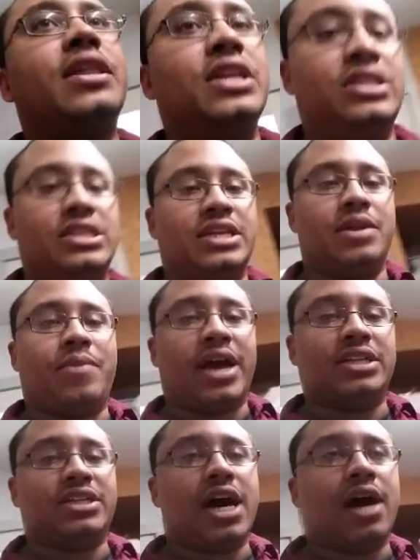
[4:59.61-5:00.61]
this is in
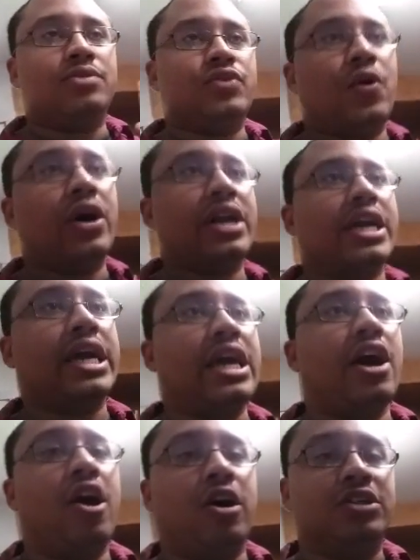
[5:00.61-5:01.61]
my top
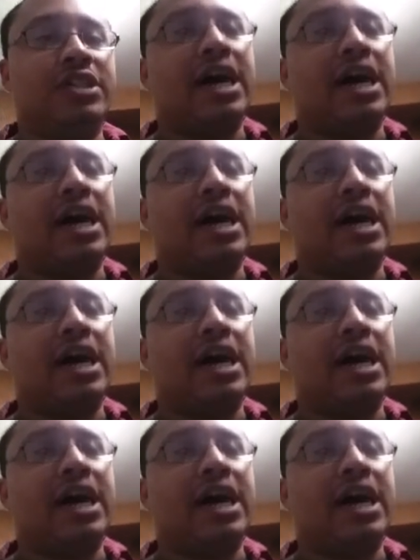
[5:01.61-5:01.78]
20 all